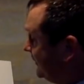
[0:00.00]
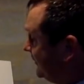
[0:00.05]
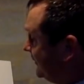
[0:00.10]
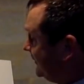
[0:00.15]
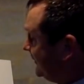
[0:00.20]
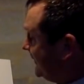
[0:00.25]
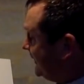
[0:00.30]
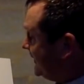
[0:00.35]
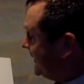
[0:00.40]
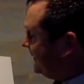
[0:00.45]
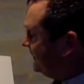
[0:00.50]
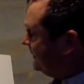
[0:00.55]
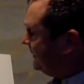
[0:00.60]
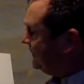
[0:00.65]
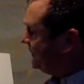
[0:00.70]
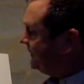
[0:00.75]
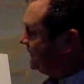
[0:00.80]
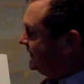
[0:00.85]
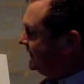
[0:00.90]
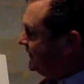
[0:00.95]
and can't have it.
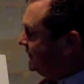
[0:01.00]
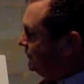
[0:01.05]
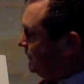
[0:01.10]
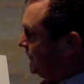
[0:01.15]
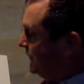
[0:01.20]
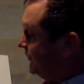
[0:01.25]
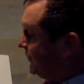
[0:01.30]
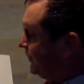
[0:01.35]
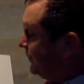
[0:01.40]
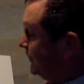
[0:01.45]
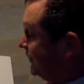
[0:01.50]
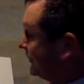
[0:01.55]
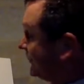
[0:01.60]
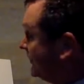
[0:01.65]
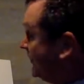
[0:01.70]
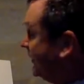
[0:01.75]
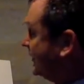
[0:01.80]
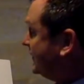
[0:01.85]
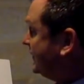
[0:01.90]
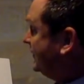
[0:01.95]
P2 is
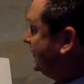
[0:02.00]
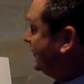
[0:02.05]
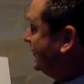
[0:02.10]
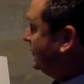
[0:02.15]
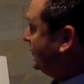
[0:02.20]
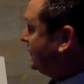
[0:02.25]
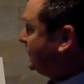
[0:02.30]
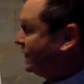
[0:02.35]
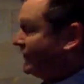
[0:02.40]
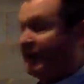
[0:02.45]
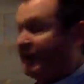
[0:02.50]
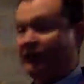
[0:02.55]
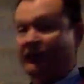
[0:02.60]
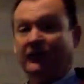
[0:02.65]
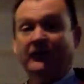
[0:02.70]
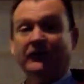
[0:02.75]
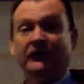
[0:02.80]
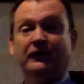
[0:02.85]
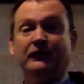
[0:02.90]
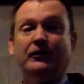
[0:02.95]
stuck because it wants an
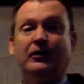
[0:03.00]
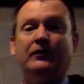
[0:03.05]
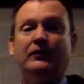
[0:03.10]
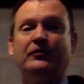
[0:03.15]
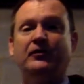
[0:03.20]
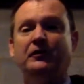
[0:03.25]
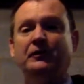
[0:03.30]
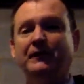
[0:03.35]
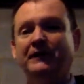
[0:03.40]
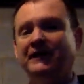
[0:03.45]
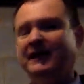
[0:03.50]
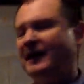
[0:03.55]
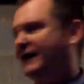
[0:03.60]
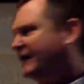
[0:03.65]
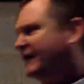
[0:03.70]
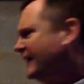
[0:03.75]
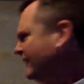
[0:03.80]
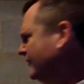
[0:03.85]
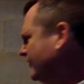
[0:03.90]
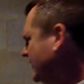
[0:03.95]
instance of R2 and can't
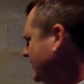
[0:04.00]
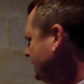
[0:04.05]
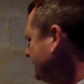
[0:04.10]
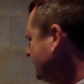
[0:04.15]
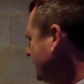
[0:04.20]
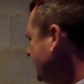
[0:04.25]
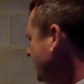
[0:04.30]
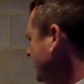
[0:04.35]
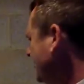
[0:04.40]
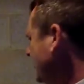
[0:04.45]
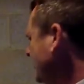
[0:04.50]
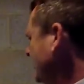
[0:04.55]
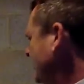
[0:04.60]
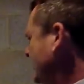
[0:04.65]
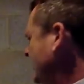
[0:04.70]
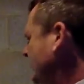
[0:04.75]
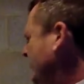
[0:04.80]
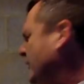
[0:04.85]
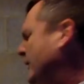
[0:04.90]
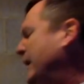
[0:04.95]
have it.
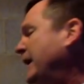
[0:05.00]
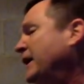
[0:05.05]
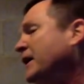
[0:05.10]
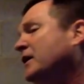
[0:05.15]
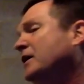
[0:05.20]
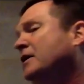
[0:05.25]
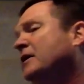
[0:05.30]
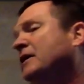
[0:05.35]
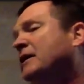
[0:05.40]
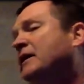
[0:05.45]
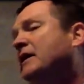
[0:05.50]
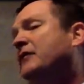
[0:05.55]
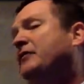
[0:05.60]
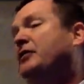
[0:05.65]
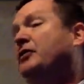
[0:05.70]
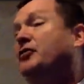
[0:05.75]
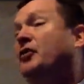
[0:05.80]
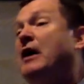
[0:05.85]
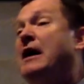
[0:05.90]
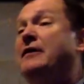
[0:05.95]
So here, if you
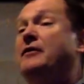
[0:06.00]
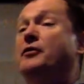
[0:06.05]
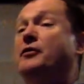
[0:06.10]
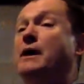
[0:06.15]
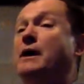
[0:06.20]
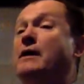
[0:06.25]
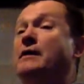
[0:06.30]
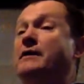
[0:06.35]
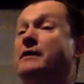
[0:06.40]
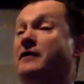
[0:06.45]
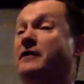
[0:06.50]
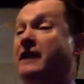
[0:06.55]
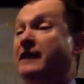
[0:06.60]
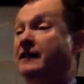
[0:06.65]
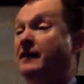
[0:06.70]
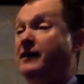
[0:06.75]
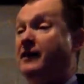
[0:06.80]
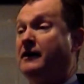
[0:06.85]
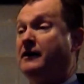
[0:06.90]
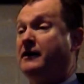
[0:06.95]
tried to run the
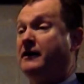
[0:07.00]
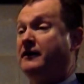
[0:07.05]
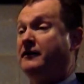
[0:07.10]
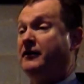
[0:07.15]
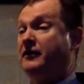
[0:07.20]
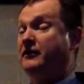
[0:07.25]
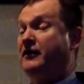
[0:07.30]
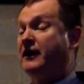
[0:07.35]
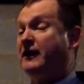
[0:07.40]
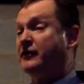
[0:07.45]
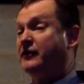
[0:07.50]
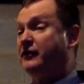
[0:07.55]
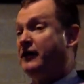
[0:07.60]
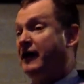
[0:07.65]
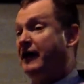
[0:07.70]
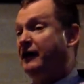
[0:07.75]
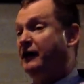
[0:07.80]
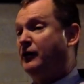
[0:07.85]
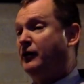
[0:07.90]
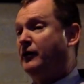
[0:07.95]
deadlock detection
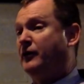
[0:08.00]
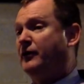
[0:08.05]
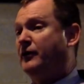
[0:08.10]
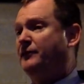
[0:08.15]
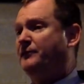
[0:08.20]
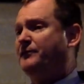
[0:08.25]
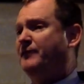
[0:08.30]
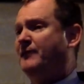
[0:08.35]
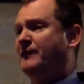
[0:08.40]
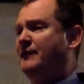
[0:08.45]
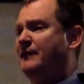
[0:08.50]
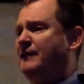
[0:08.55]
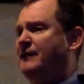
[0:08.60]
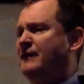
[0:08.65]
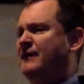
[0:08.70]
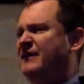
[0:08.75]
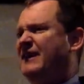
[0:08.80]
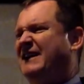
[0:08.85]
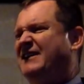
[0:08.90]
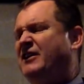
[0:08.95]
algorithm,
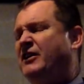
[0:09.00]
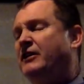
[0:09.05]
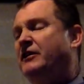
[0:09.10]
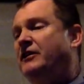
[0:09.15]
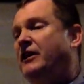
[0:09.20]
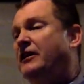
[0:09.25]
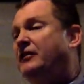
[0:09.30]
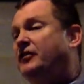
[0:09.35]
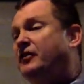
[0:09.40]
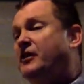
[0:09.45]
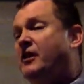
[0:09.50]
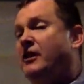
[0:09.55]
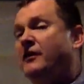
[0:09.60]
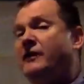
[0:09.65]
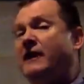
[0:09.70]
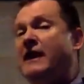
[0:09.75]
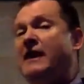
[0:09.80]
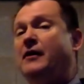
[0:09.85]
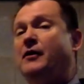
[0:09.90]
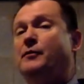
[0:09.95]
that condition on
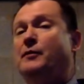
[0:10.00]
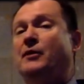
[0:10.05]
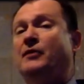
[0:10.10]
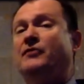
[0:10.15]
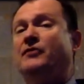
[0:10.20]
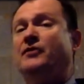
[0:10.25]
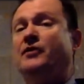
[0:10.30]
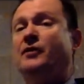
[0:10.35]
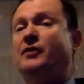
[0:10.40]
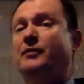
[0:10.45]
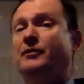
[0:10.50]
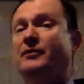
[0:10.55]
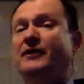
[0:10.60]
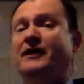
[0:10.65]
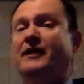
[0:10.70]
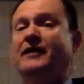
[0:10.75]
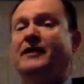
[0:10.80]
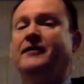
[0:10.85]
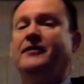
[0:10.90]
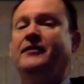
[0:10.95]
the outermost loop
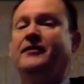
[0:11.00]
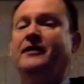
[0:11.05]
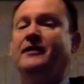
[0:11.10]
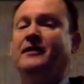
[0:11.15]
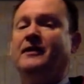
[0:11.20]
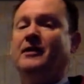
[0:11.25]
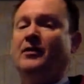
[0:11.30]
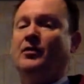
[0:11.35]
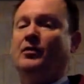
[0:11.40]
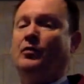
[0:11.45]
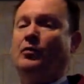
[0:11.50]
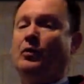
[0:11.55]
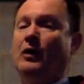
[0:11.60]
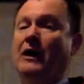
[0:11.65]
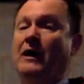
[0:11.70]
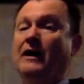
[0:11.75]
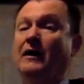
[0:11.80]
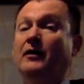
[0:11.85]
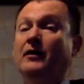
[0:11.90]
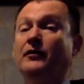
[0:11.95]
says,
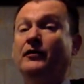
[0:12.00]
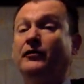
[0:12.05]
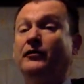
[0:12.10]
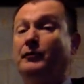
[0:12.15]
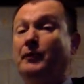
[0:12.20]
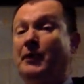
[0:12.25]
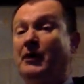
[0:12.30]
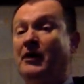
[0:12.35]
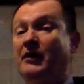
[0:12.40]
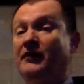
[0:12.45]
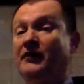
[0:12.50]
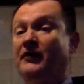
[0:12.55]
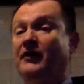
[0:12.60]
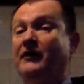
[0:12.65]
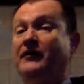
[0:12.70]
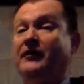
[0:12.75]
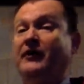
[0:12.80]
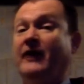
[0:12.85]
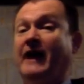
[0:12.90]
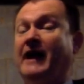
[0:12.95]
while there's a
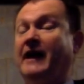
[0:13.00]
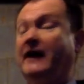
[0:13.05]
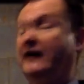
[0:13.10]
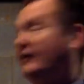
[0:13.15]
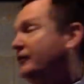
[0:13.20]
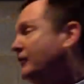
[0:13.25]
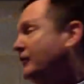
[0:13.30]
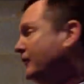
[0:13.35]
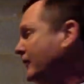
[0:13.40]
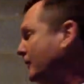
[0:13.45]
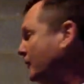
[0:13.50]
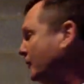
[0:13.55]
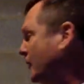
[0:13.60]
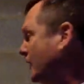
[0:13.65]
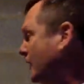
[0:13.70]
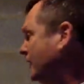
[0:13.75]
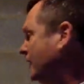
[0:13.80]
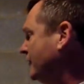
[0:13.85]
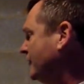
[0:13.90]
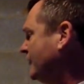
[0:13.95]
process that has everything it
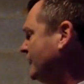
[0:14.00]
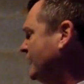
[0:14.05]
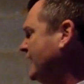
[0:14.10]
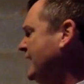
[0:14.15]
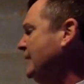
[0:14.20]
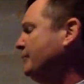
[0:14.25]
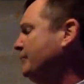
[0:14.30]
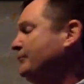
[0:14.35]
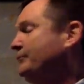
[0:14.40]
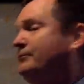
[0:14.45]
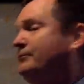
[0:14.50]
wants, keep